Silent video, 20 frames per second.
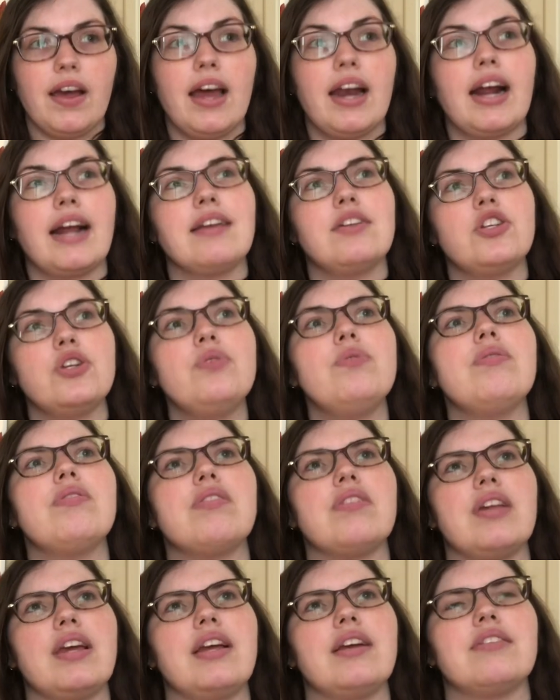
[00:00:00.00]
And I do
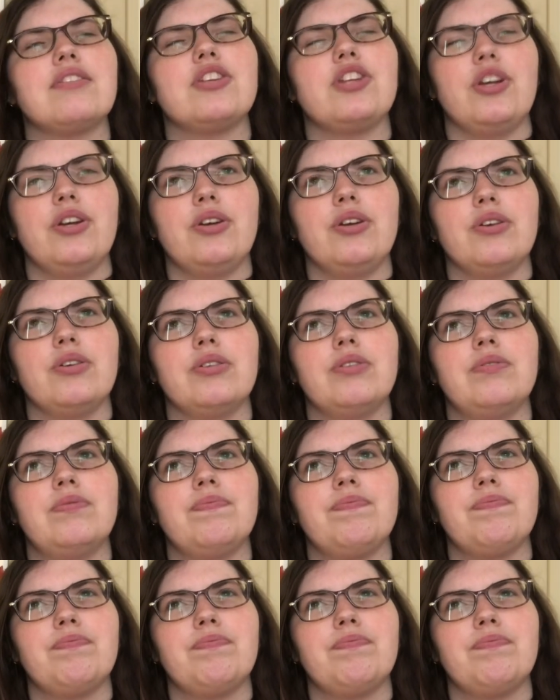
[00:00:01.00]
think too,